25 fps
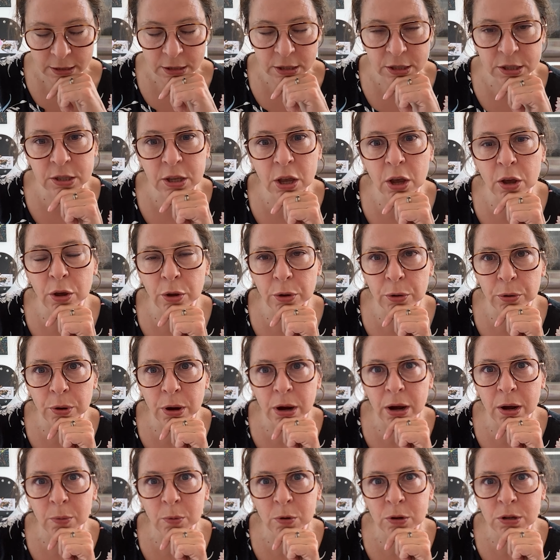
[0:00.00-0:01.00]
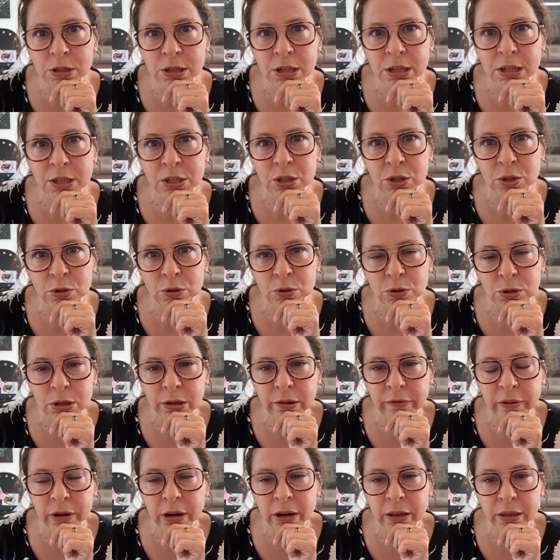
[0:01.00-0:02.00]
So I wanted to
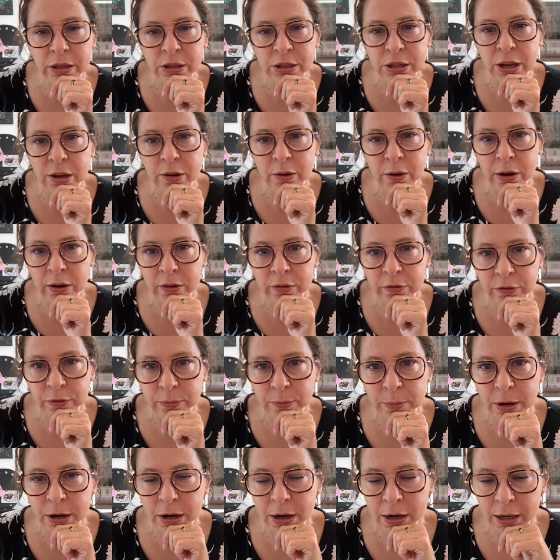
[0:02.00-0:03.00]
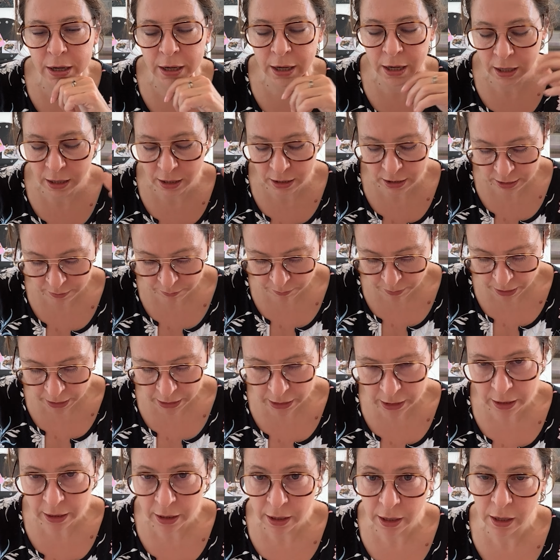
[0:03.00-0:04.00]
give another shout out for my little Ask Me
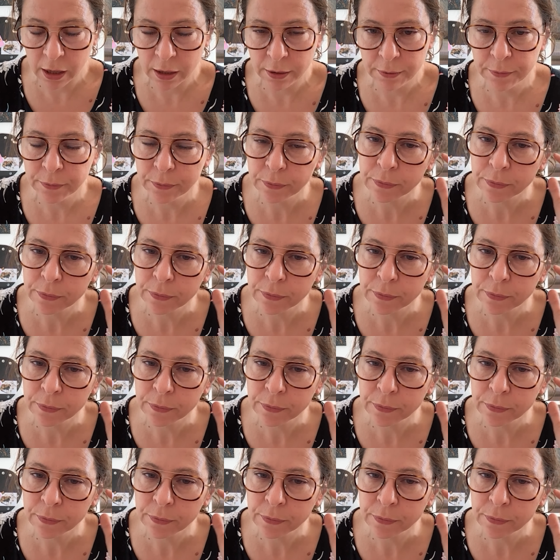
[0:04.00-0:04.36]
Anything